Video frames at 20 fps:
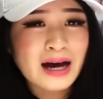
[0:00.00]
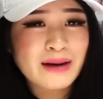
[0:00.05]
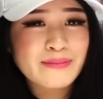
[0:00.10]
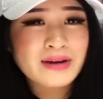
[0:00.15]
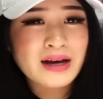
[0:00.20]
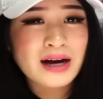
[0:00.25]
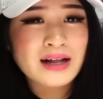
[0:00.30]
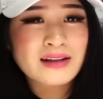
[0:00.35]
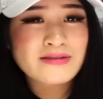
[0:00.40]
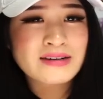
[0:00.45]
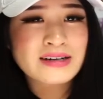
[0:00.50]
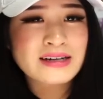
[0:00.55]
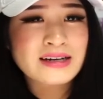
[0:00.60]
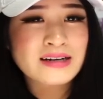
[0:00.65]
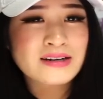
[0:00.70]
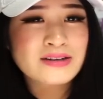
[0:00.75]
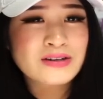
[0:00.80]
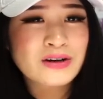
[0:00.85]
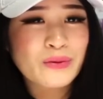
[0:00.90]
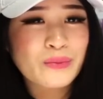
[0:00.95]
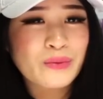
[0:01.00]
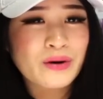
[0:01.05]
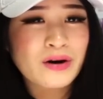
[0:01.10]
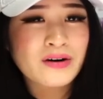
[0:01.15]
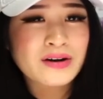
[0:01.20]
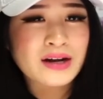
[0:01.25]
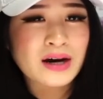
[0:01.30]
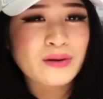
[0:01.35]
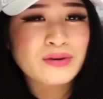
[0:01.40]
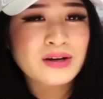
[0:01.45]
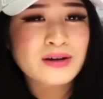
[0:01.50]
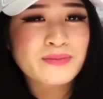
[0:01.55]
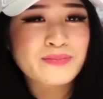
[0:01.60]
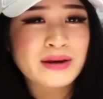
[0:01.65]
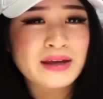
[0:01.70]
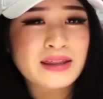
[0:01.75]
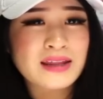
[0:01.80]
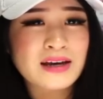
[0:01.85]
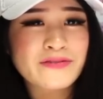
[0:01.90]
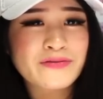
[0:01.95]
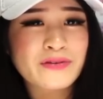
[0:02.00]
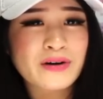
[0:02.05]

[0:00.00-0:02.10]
I'm coloring in your world. I want to be there